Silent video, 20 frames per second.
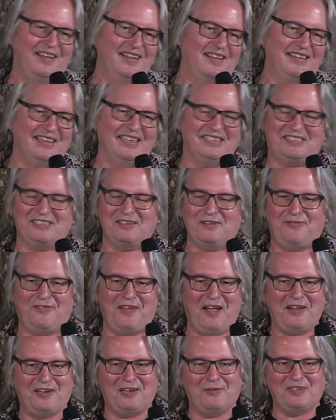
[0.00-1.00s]
Yes, their
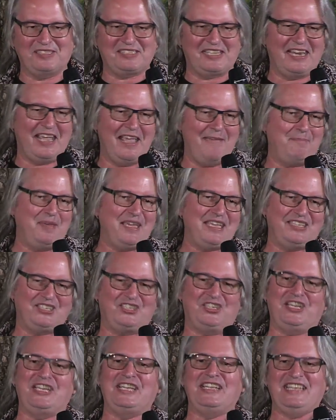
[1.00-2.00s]
founder was a hippie
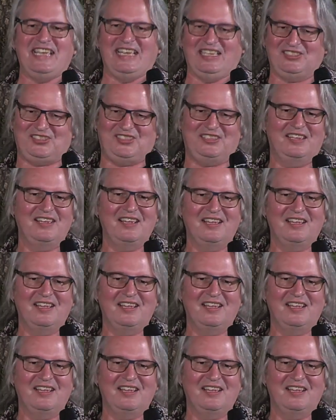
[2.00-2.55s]
genius.